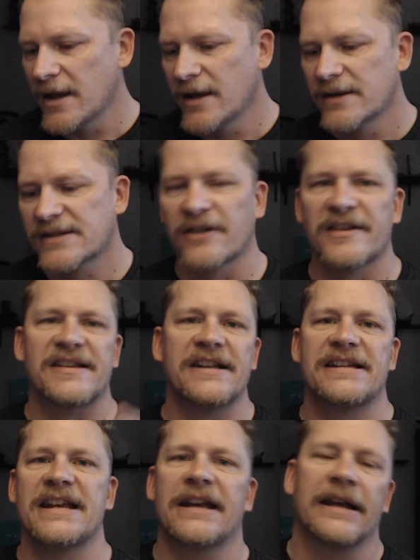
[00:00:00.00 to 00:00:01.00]
So the
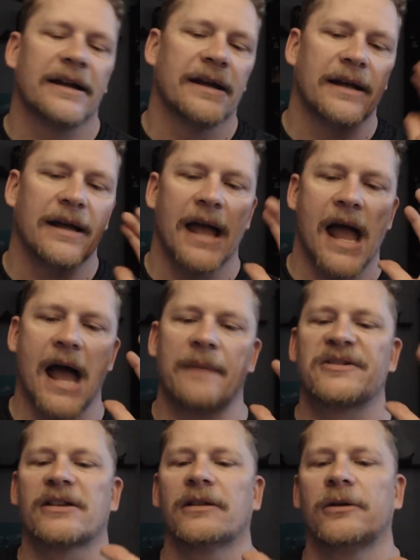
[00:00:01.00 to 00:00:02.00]
Cintiq
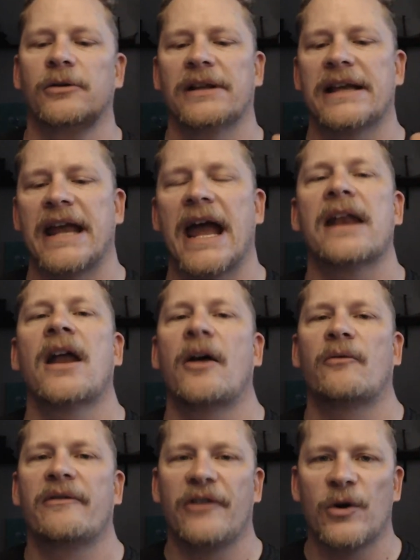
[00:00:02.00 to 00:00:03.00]
absolutely cannot
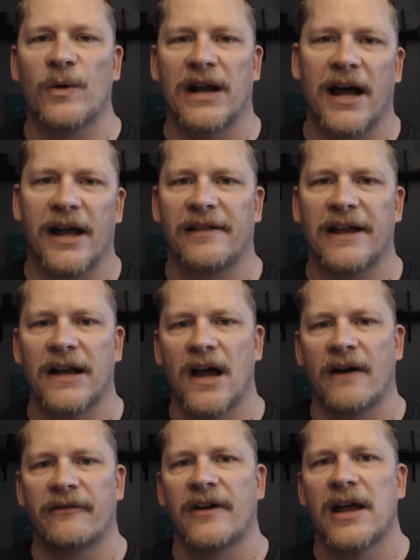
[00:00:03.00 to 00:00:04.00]
review it highly
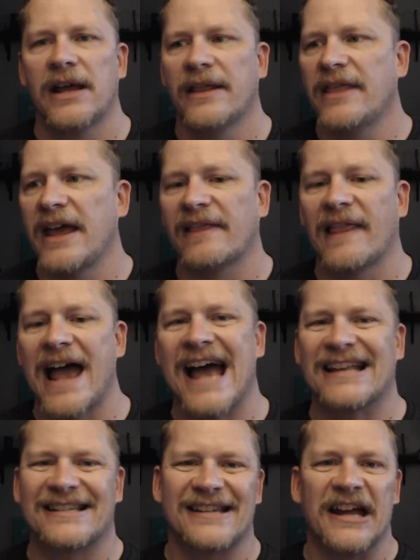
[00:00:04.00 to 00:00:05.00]
enough. They
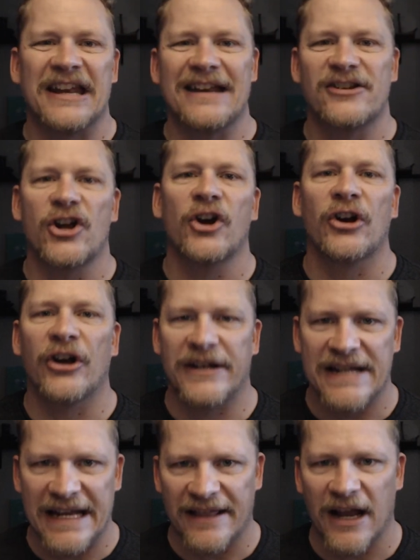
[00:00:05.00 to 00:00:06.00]
last an
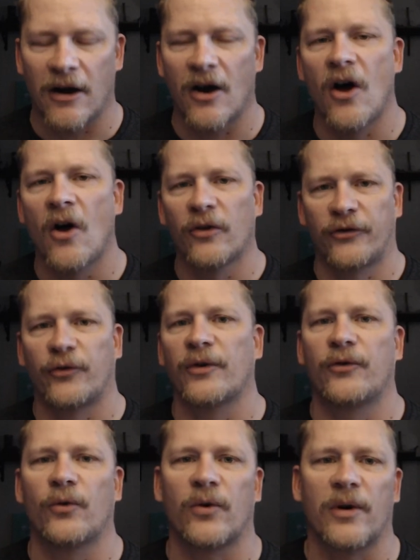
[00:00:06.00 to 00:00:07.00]
eternity. They're ultra
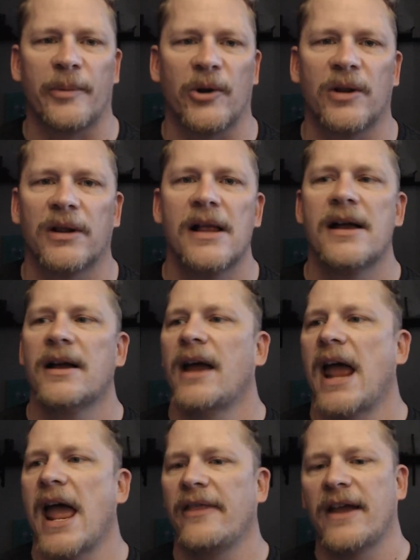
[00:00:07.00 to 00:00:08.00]
durable
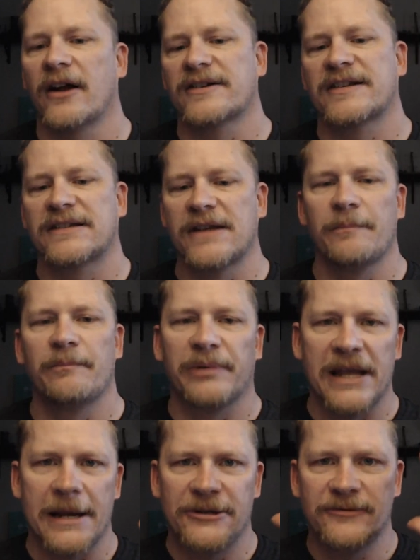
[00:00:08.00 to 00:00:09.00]
and they are
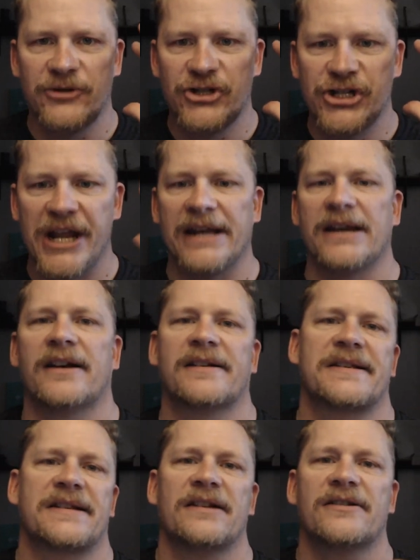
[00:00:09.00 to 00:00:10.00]
simply
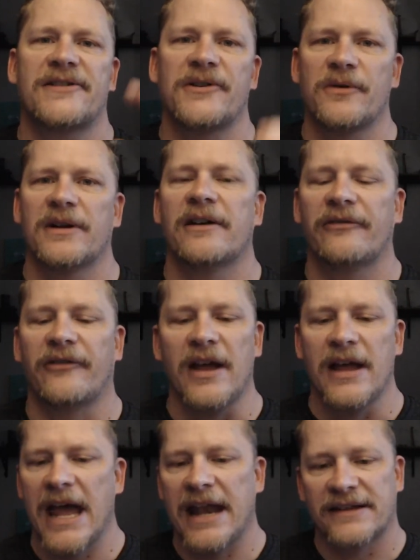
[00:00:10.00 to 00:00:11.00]
genius, intuitive,
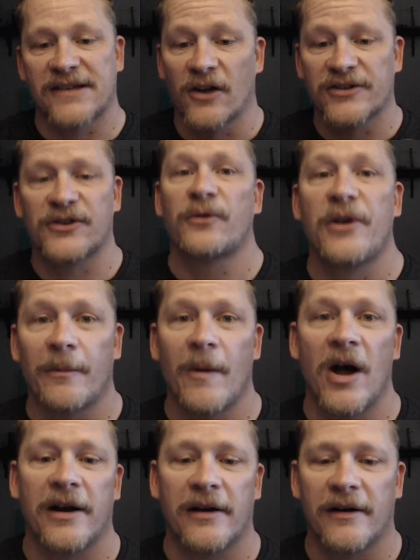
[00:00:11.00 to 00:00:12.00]
and it's also your
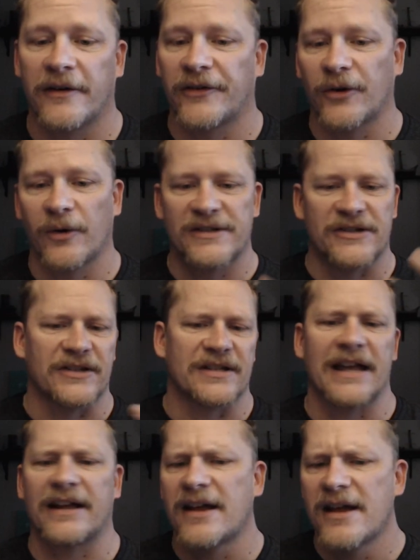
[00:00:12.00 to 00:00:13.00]
monitor, so it's just
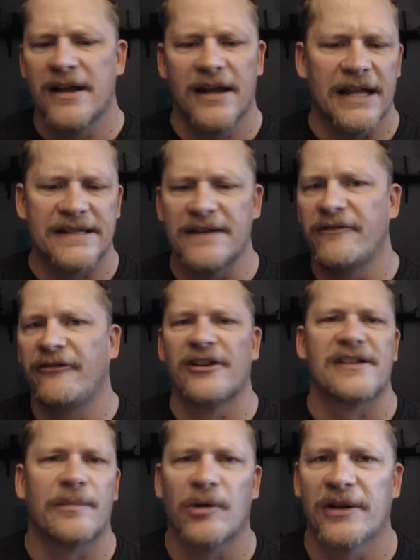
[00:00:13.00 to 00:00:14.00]
like it's
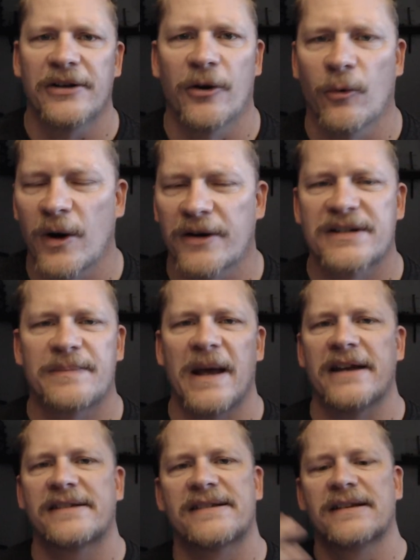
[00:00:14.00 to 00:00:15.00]
invisible in your
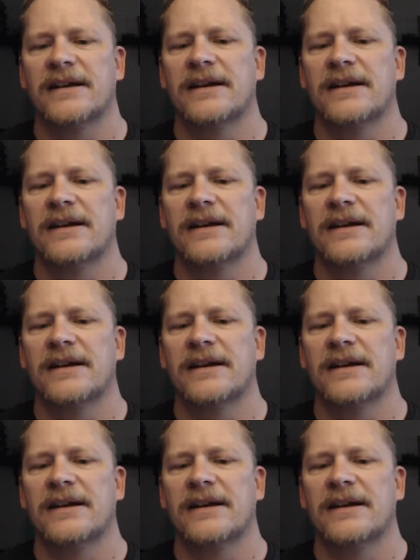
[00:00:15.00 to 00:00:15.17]
workspace.